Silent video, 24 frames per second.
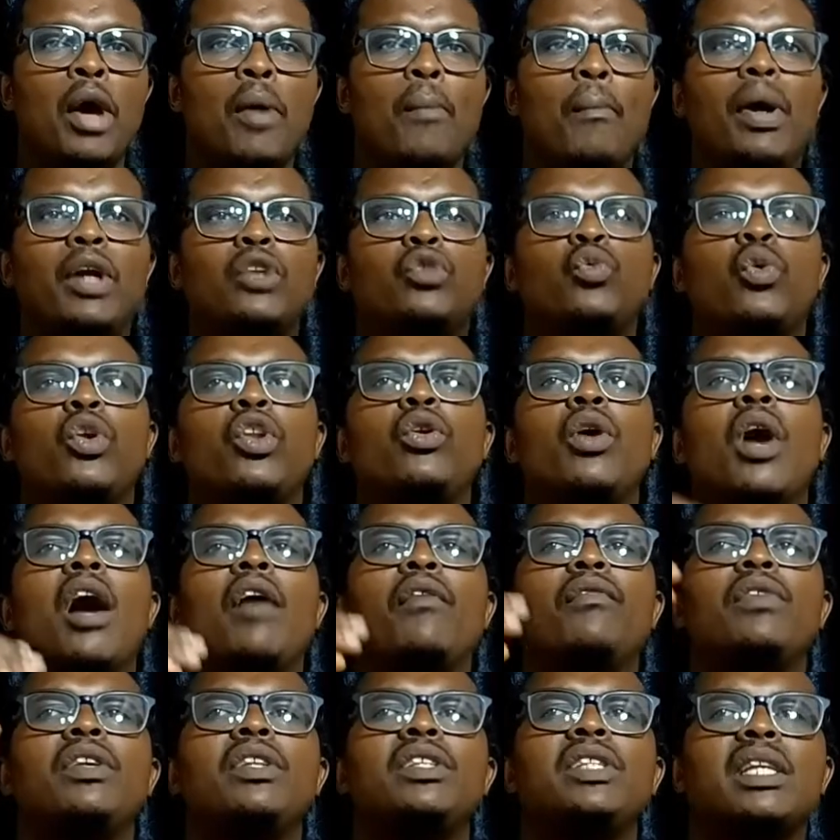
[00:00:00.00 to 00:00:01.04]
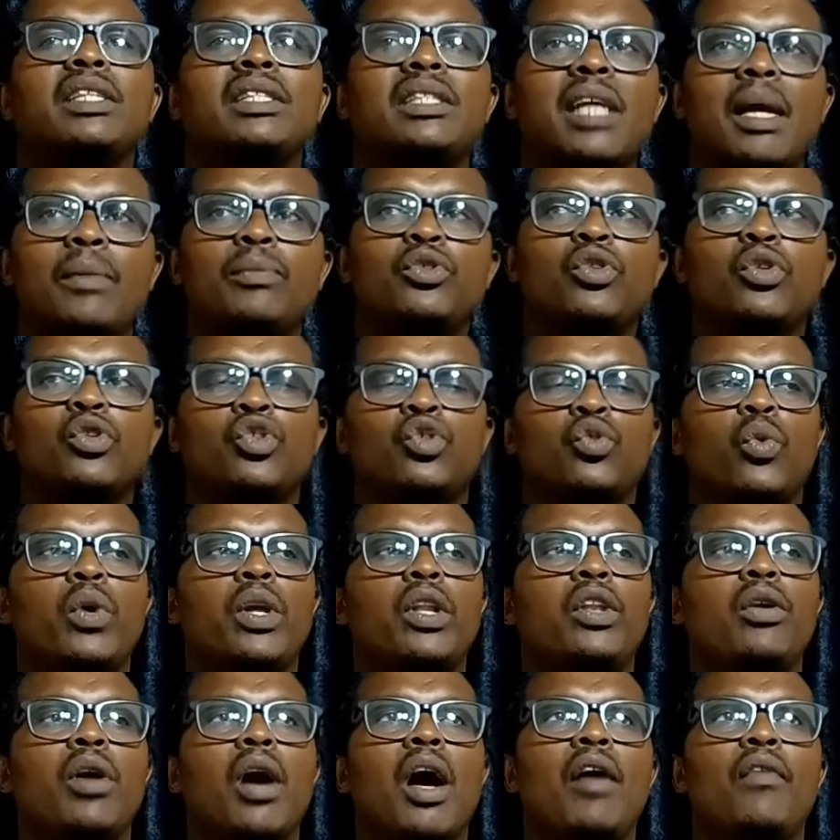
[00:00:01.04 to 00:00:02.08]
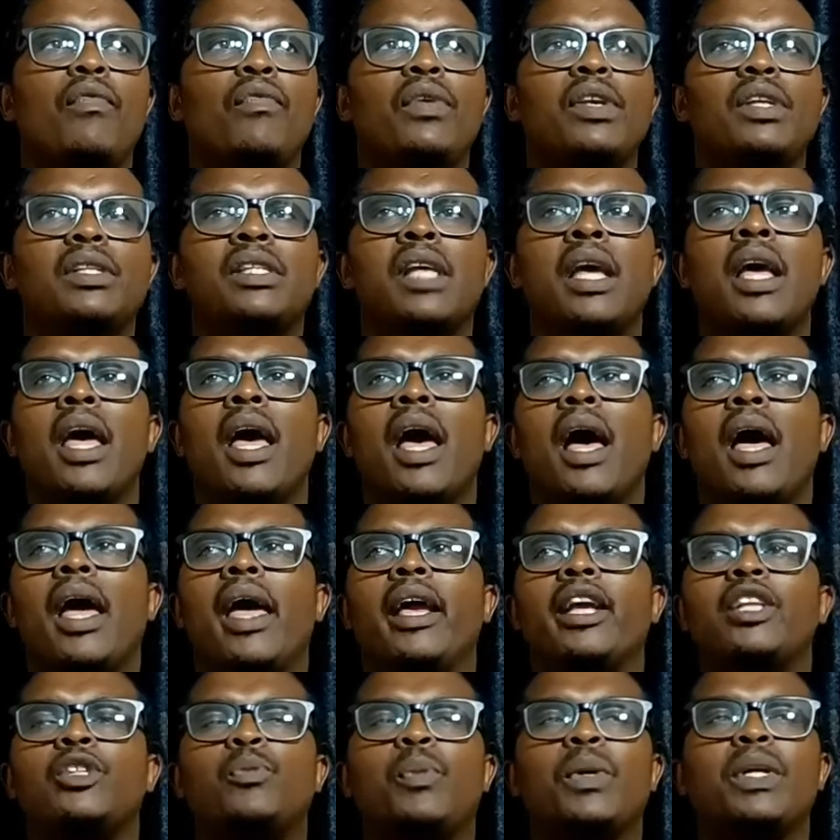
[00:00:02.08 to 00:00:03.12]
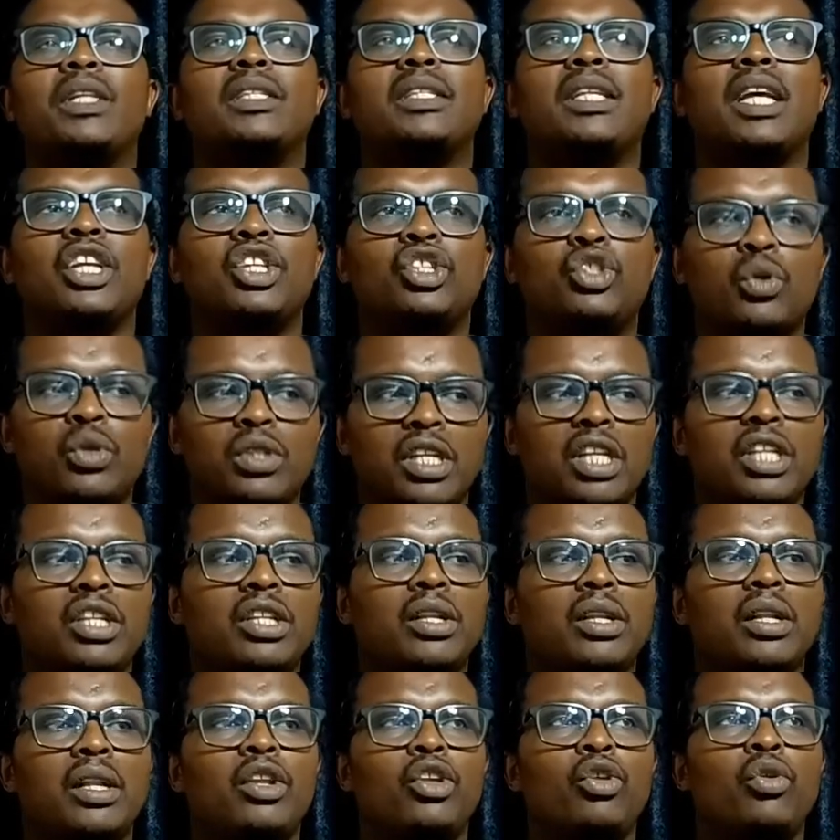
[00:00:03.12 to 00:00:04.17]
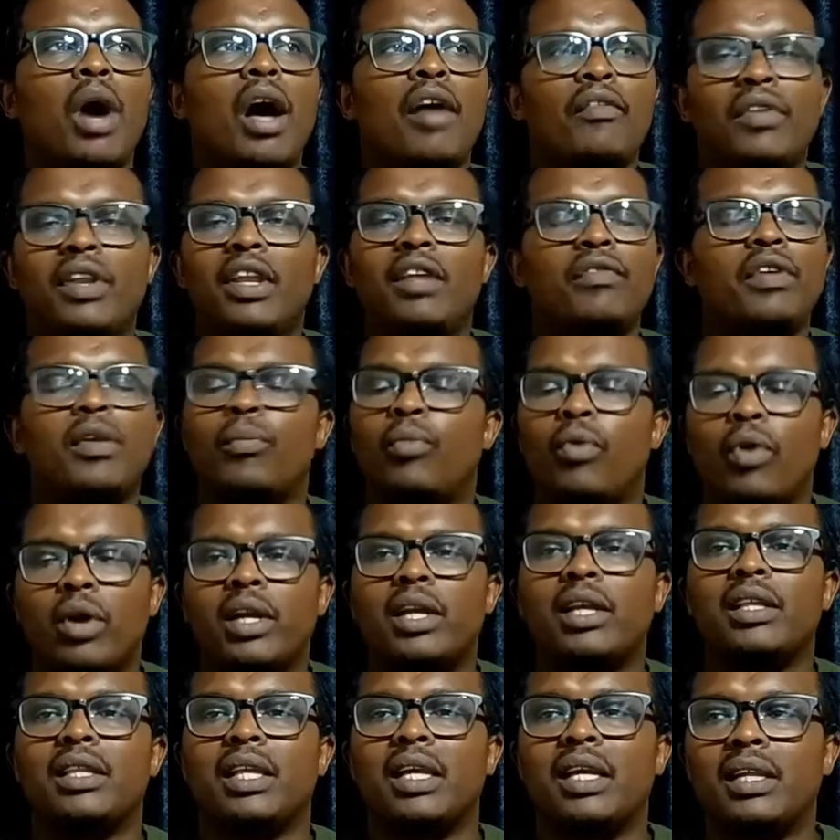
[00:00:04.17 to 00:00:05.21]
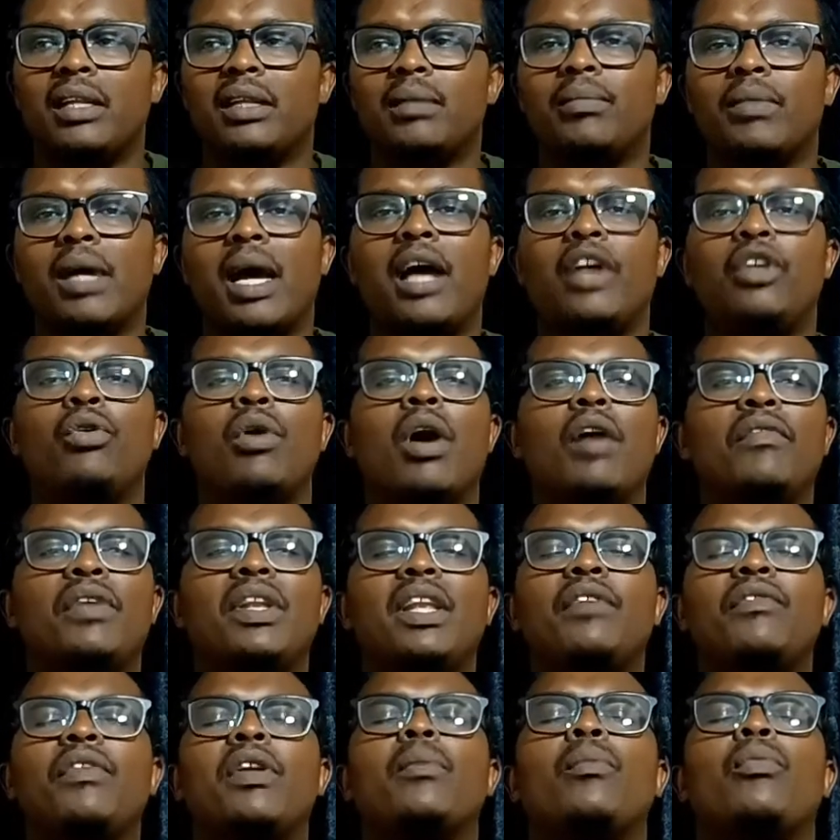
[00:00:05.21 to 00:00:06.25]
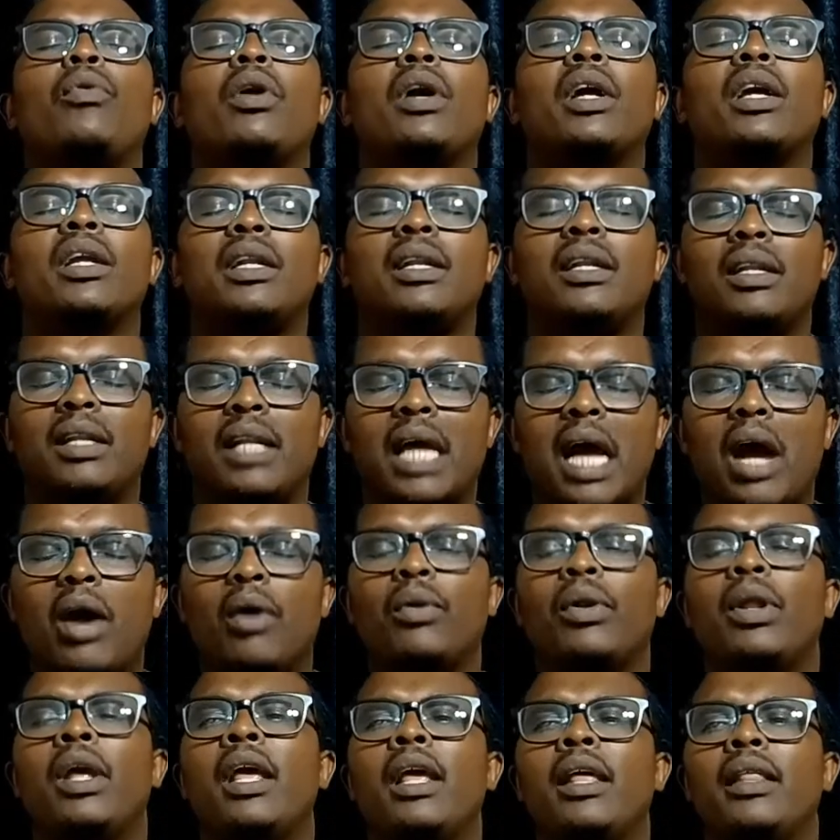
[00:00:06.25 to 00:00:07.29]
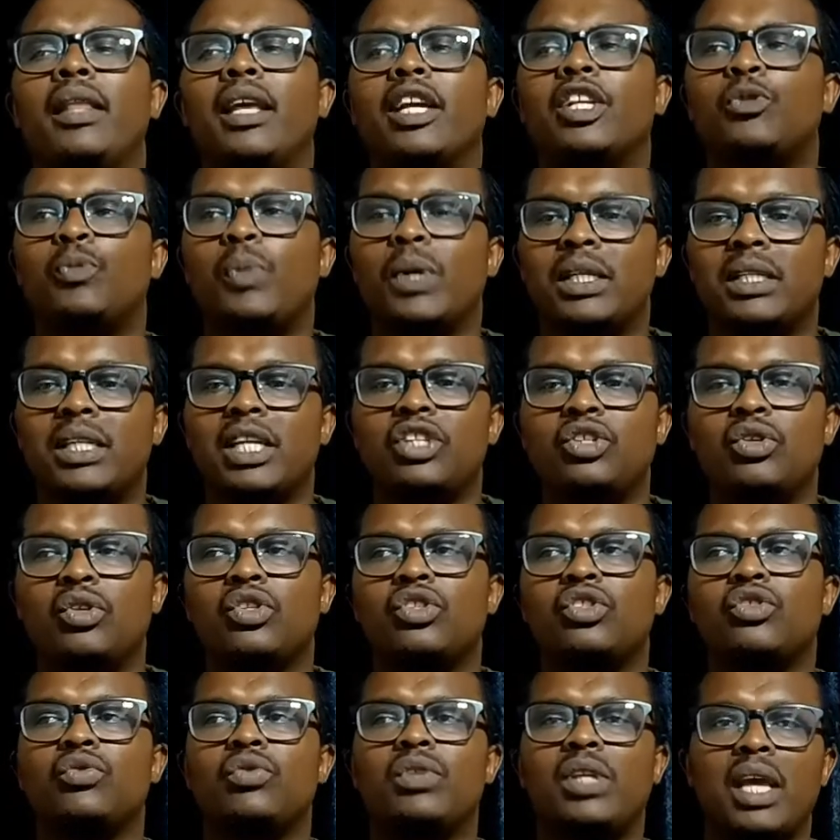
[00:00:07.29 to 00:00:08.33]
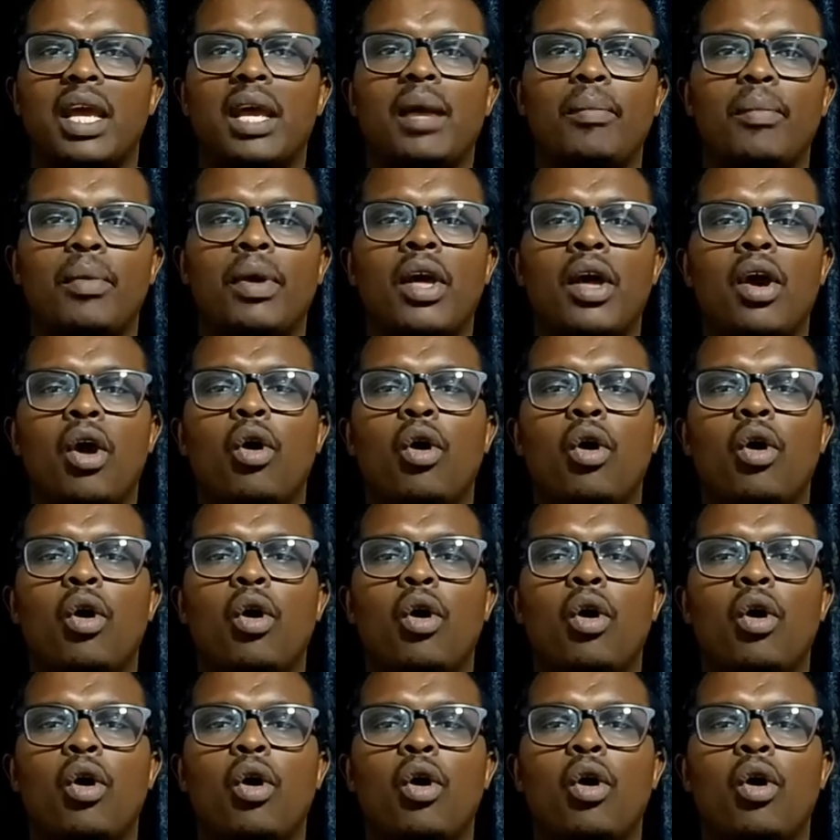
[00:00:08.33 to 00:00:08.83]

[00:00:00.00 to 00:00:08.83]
But when you have these assumptions, when you have these expectations, and you haven't even broken them, you haven't even broken down the expectations to them,